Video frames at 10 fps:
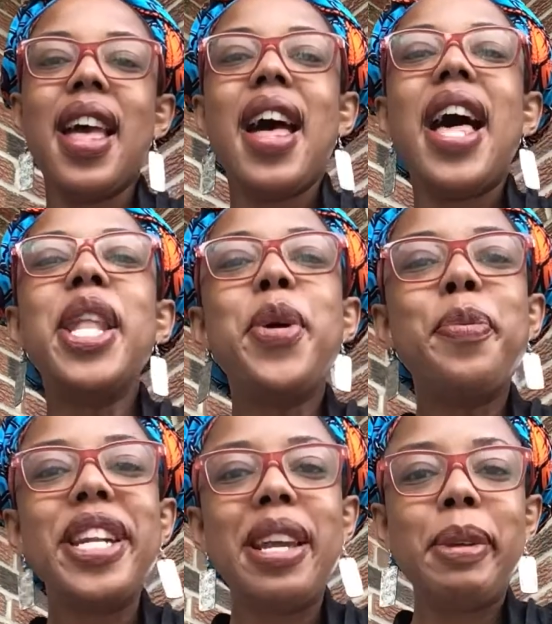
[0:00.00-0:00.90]
Hello, my
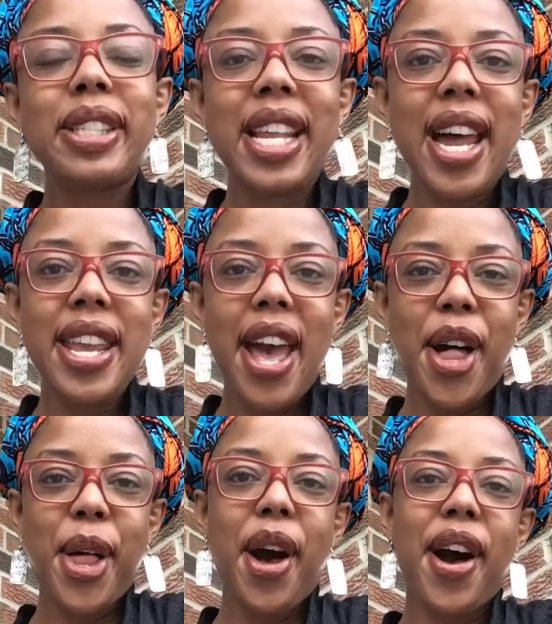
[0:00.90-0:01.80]
name is Nadia L.
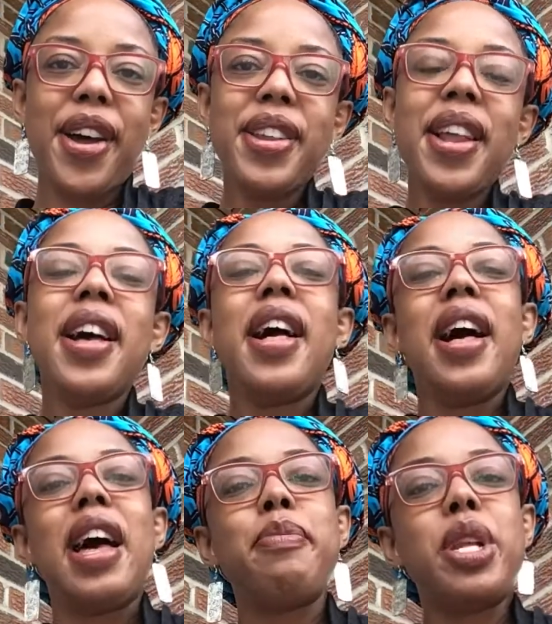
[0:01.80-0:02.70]
Hohn.
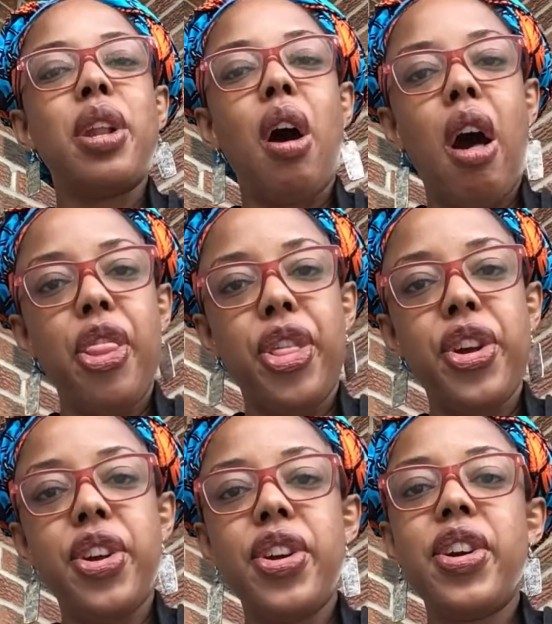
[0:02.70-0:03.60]
I'm an
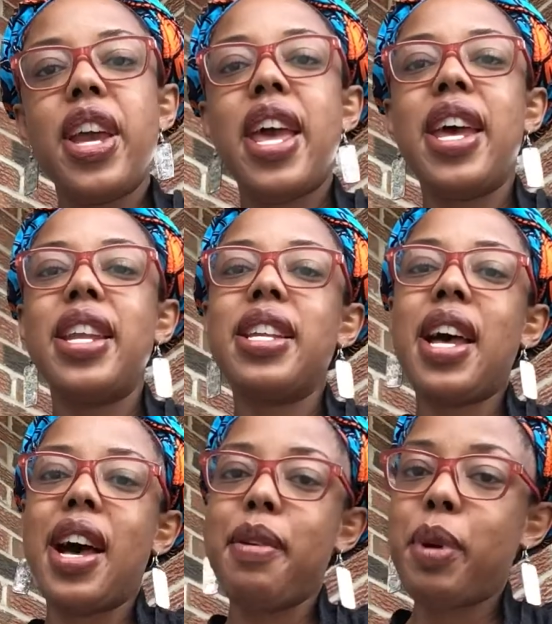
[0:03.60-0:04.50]
author and
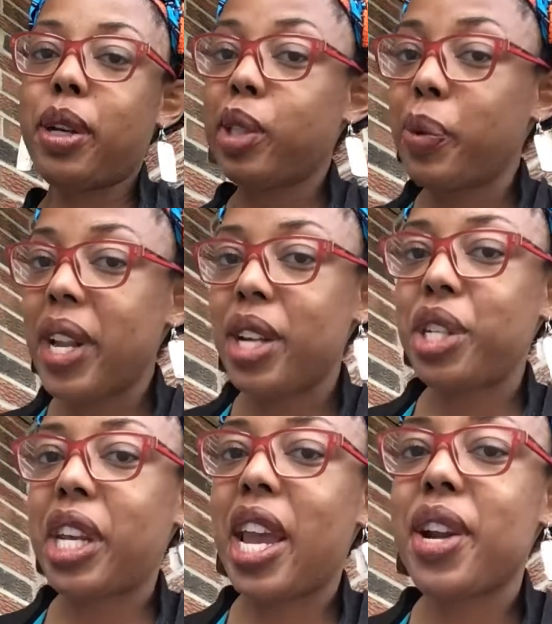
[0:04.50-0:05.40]
I'm also an
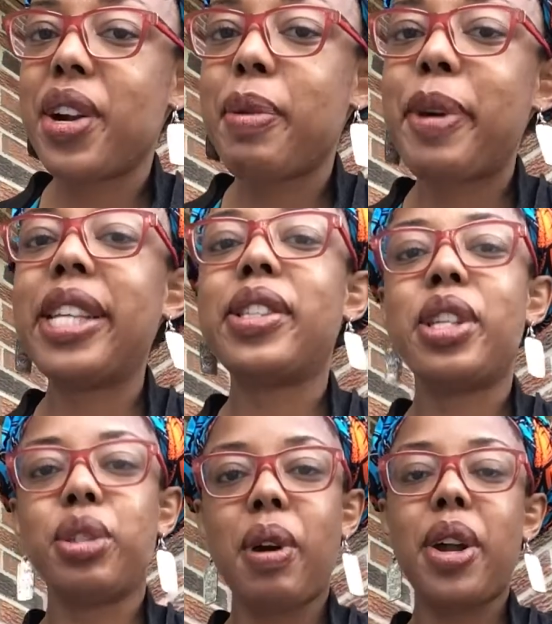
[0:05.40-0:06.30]
educator based in
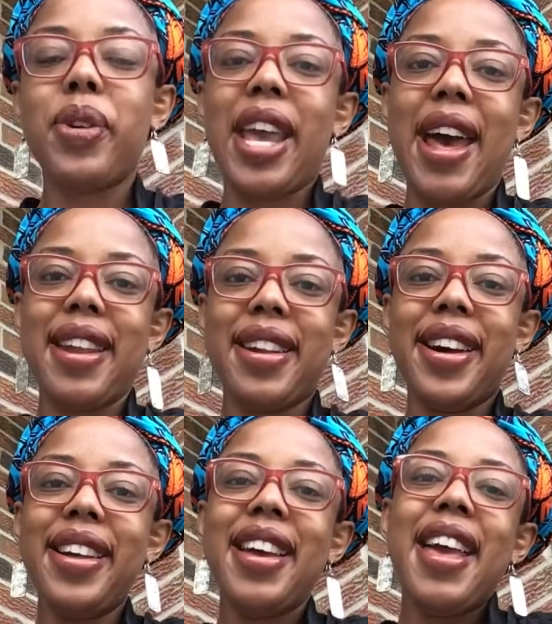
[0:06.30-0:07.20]
Toronto, Canada.
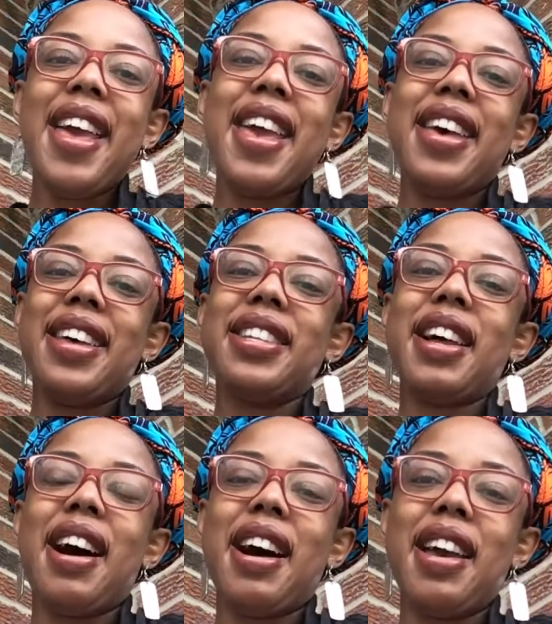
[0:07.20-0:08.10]
And
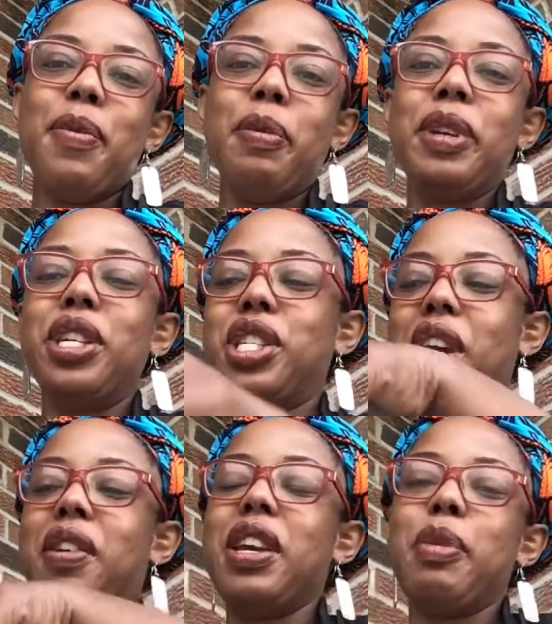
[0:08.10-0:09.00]
I will be
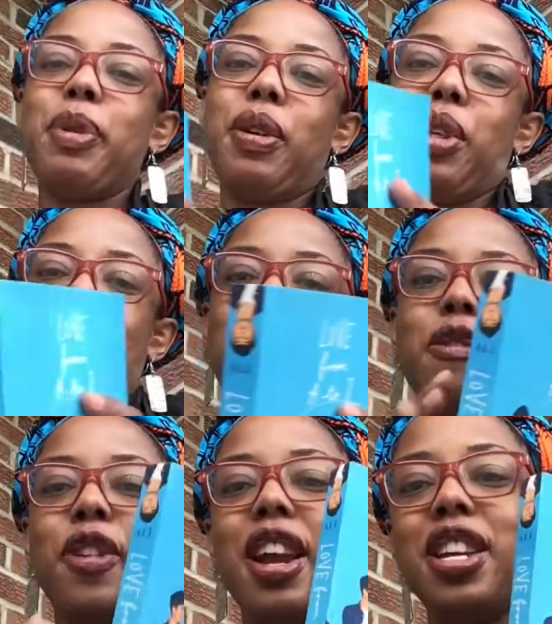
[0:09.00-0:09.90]
sharing a book with you
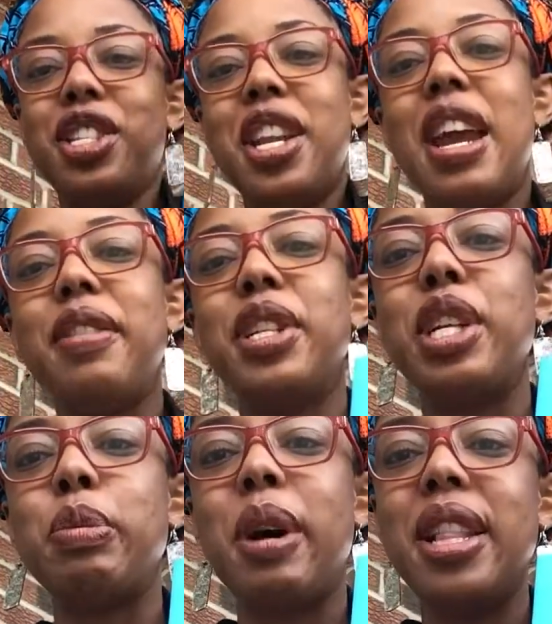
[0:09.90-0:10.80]
for Asian
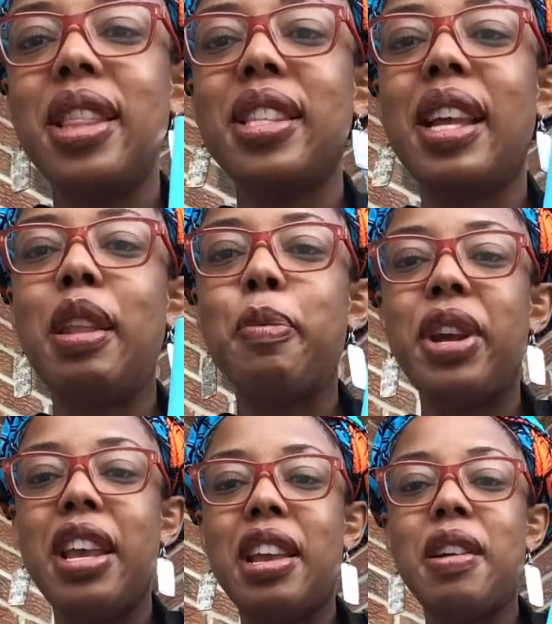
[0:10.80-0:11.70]
Heritage Month,
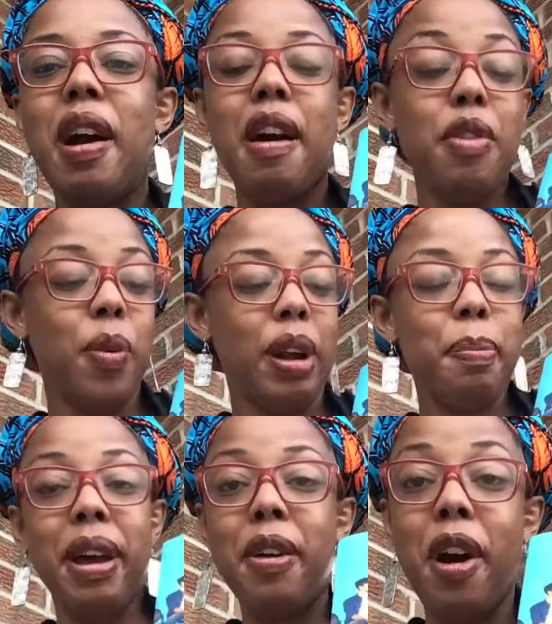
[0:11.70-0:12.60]
celebrating the work
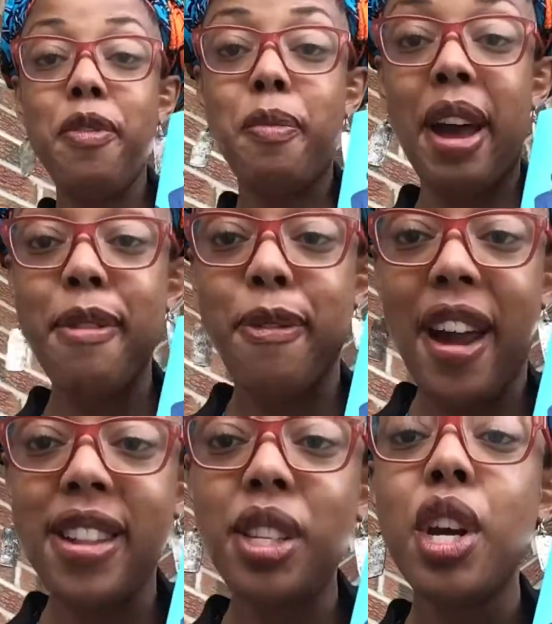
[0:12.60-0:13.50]
of my
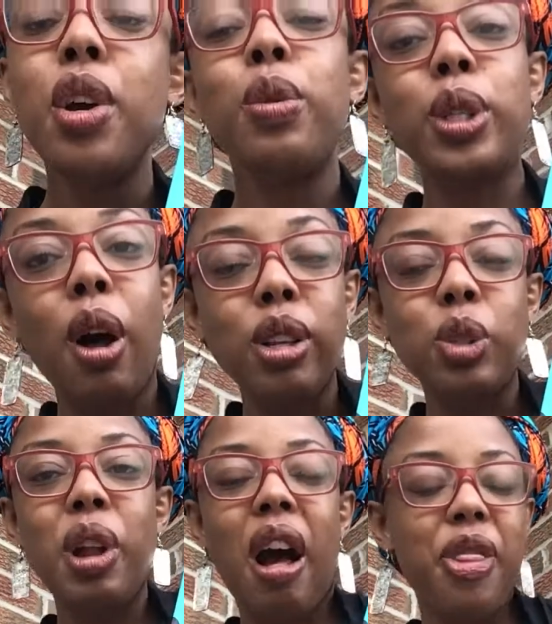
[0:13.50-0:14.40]
friend, who's also
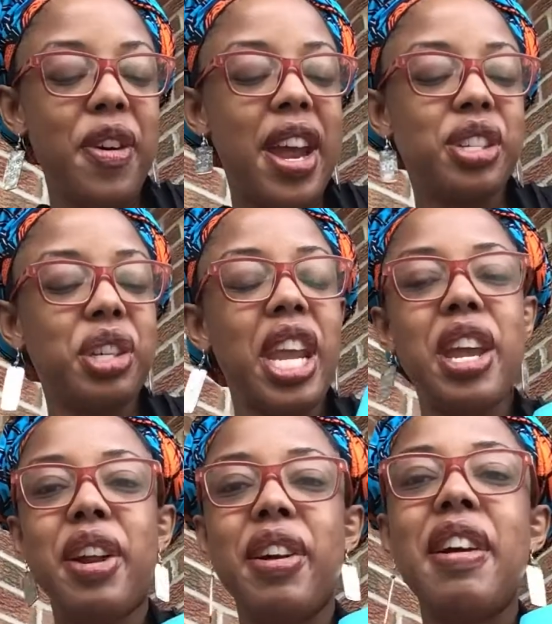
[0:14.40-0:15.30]
an author
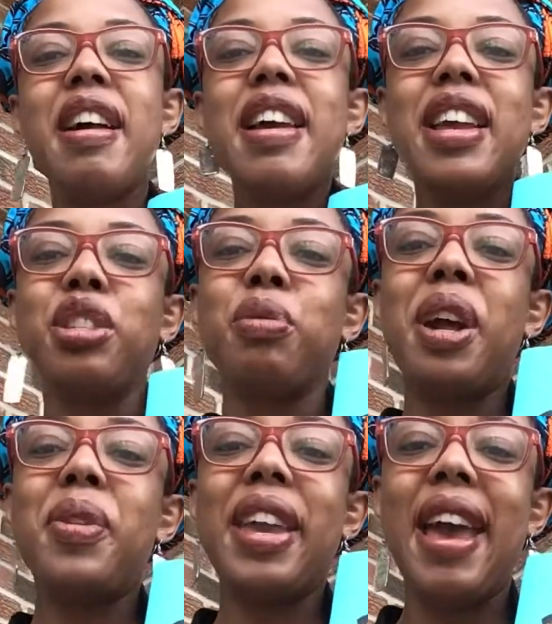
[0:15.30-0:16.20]
educator in
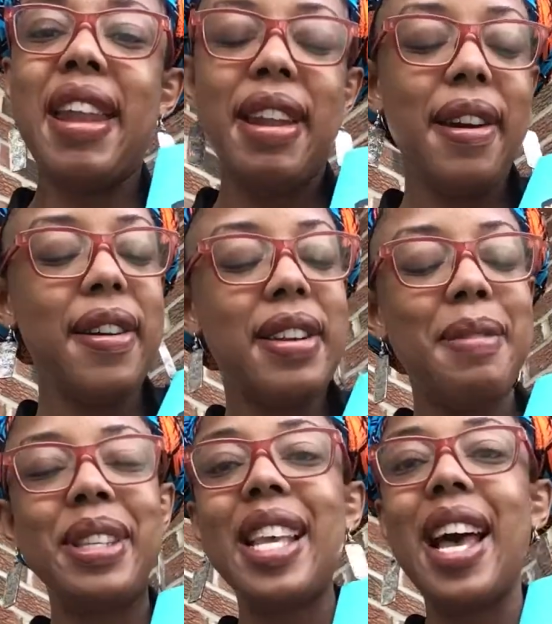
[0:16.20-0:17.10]
Toronto, Canada. Her
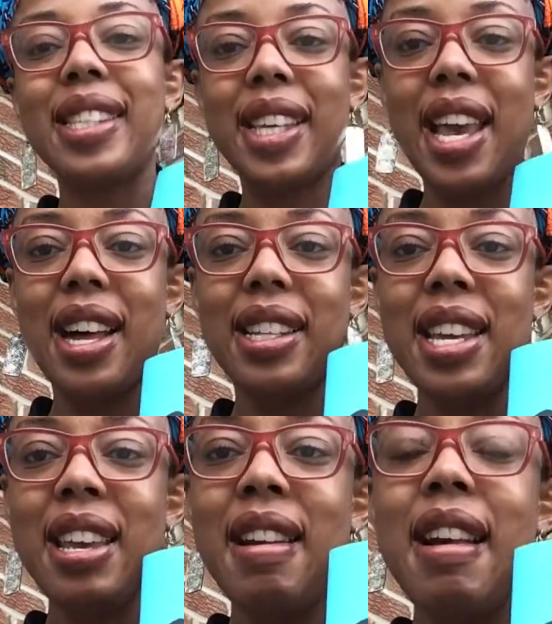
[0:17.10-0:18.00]
name is
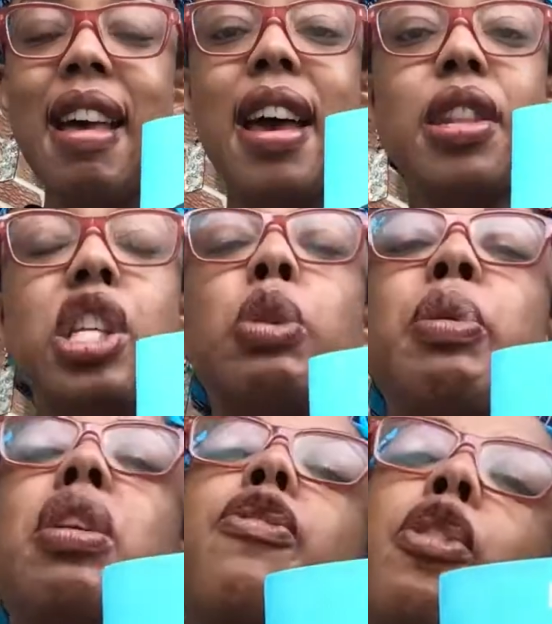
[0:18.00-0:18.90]
SKLE, and this
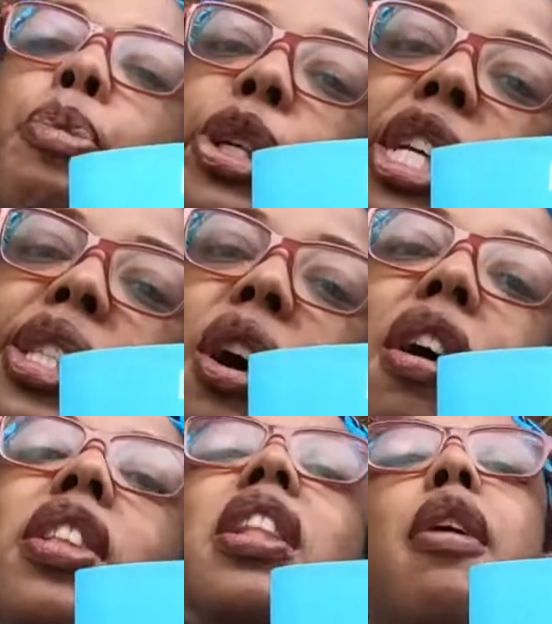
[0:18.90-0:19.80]
beautiful book is
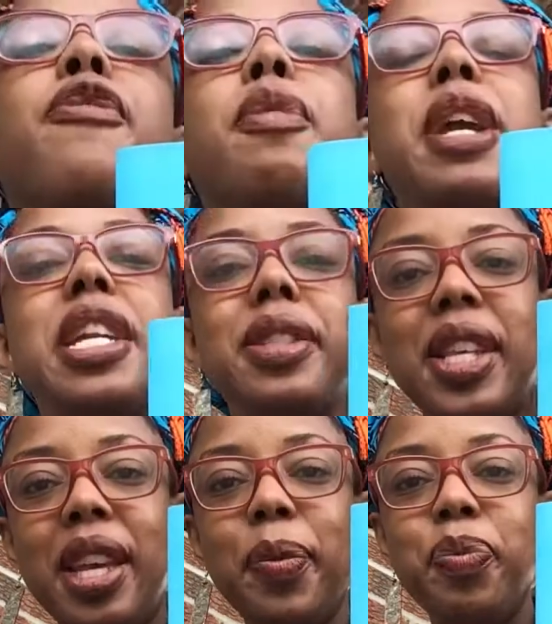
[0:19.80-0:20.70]
called Love from A to
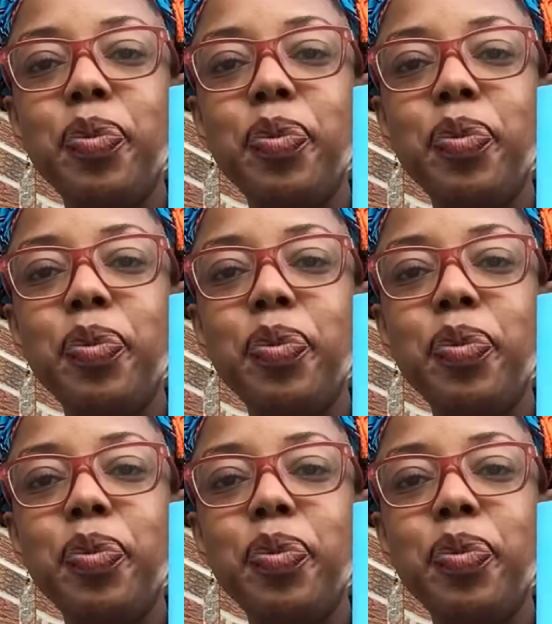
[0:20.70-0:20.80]
Z.